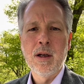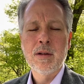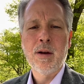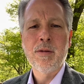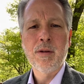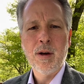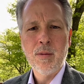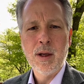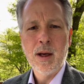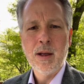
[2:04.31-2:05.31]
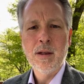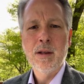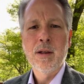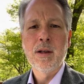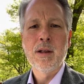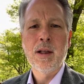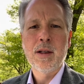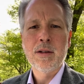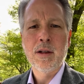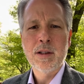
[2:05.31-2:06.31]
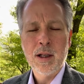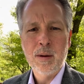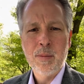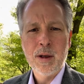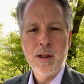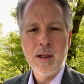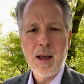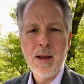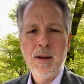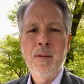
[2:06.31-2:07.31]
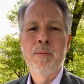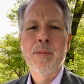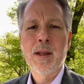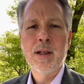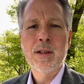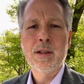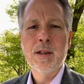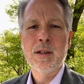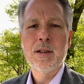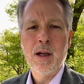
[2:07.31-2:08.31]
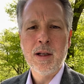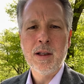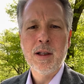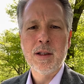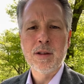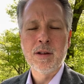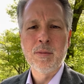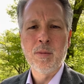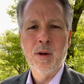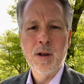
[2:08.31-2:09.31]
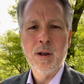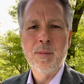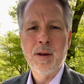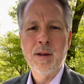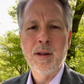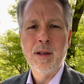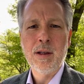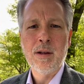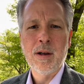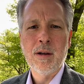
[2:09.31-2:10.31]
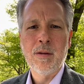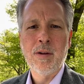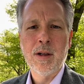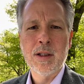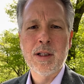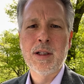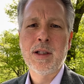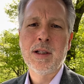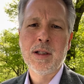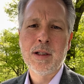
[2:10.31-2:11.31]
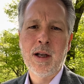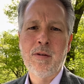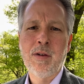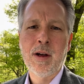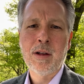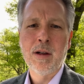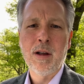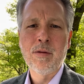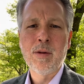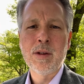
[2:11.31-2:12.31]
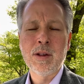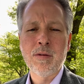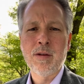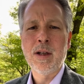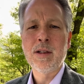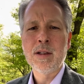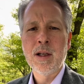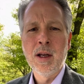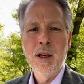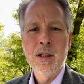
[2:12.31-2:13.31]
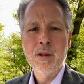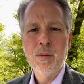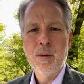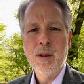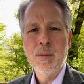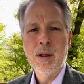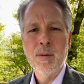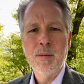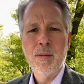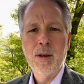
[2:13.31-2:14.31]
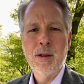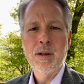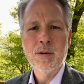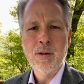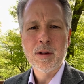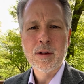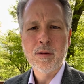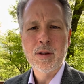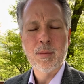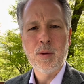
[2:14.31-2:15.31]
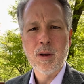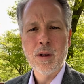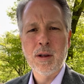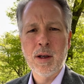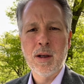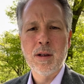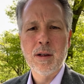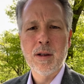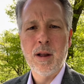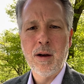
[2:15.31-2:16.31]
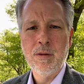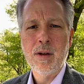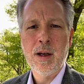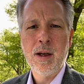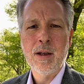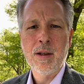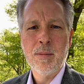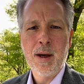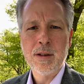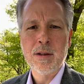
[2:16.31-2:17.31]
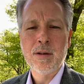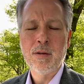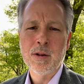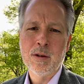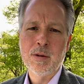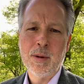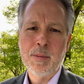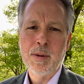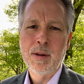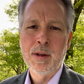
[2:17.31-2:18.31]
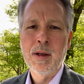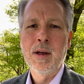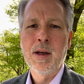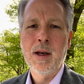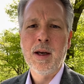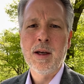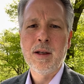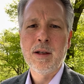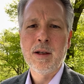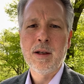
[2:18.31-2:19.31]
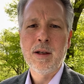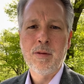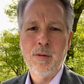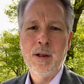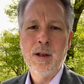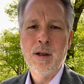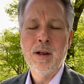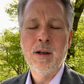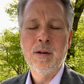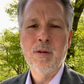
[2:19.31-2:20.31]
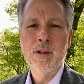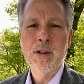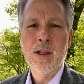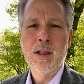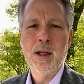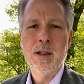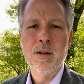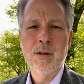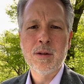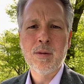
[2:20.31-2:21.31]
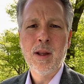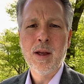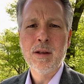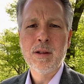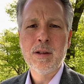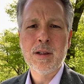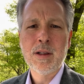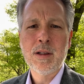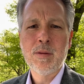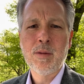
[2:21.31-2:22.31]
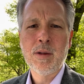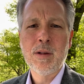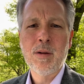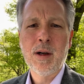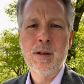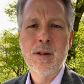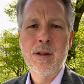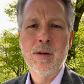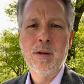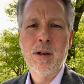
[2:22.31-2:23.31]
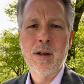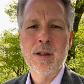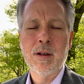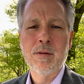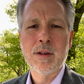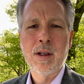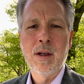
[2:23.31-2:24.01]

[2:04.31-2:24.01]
So have a great weekend. Let's all celebrate the day. Let's study, let's learn more about the uh, various diseases that affect our loved ones and friends so that we can become a source of support and love and compassion towards those people. And uh, if we unfortunately get diagnosed with that disease, we'll know how to deal with it ourselves.